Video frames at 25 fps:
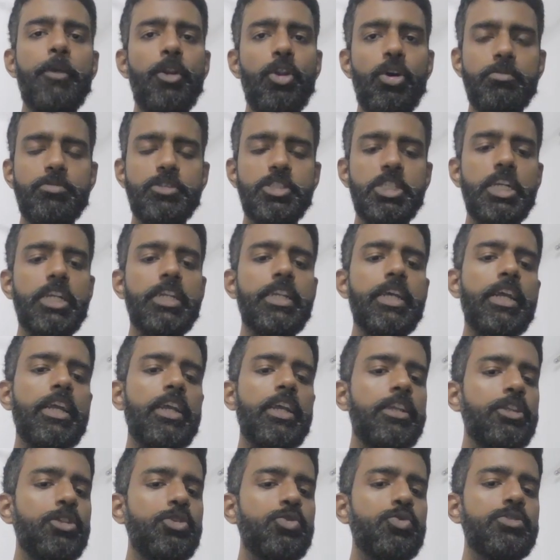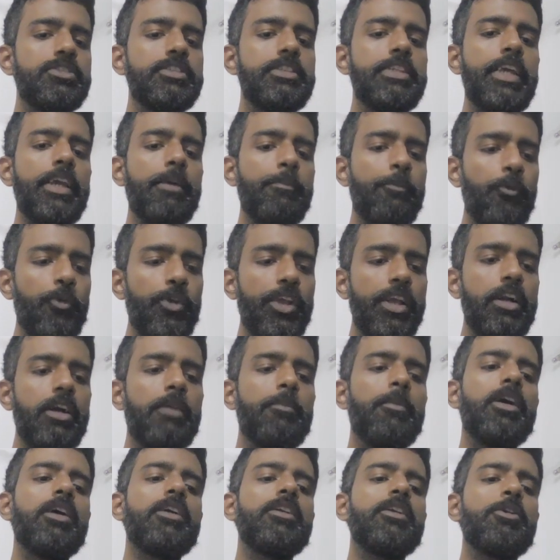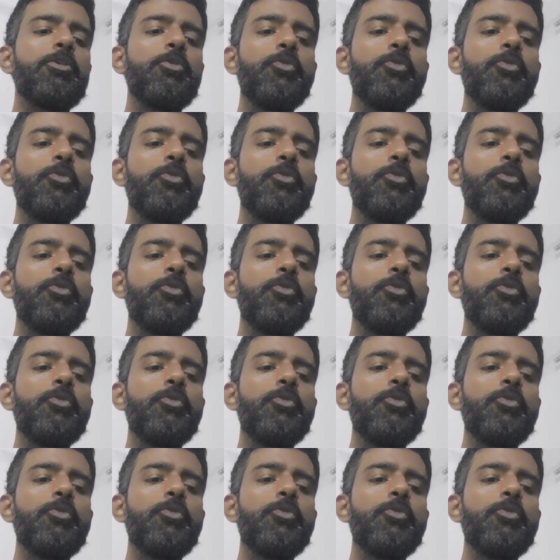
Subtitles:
an object, I can use the mv command.